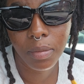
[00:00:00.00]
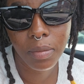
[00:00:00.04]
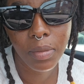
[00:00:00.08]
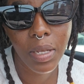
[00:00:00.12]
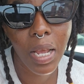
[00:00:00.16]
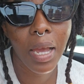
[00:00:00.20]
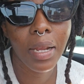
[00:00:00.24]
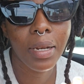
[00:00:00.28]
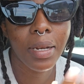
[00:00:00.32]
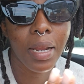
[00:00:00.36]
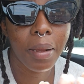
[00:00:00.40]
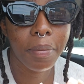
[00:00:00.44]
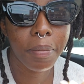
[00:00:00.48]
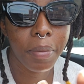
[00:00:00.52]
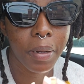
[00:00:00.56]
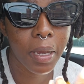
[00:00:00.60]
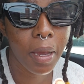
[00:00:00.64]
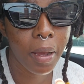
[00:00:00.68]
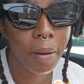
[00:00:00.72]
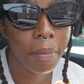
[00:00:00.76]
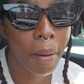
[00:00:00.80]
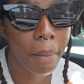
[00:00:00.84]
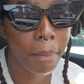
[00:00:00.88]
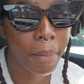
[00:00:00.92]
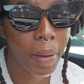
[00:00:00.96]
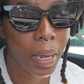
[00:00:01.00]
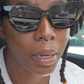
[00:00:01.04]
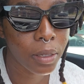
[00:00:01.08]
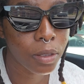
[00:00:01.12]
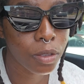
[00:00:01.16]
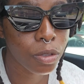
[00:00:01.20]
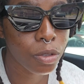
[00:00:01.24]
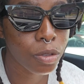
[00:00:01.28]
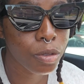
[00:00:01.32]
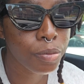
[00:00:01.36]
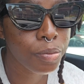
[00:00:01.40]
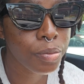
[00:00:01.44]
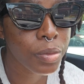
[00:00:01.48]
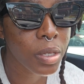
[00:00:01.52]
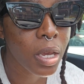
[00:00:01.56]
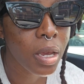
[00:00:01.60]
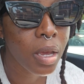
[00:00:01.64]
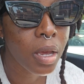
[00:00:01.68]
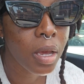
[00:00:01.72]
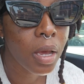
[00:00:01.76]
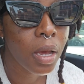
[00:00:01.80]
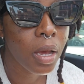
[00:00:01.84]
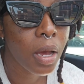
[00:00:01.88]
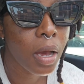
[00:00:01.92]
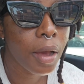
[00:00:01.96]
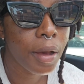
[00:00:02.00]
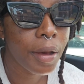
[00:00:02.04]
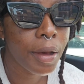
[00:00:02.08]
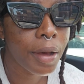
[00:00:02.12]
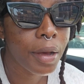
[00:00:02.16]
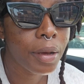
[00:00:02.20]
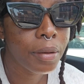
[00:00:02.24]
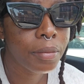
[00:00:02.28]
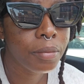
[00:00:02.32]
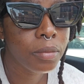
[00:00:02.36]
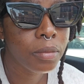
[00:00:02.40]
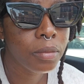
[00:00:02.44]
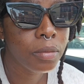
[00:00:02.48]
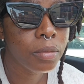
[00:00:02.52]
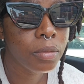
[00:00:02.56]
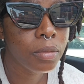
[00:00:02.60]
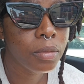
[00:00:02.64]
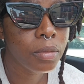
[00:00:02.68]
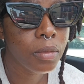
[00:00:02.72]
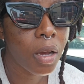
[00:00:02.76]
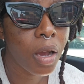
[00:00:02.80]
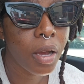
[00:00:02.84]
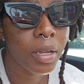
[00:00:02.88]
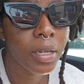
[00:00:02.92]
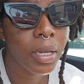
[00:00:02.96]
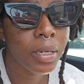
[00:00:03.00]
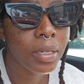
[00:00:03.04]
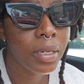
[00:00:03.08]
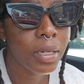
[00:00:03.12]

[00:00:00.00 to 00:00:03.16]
and that play on my mind too. Other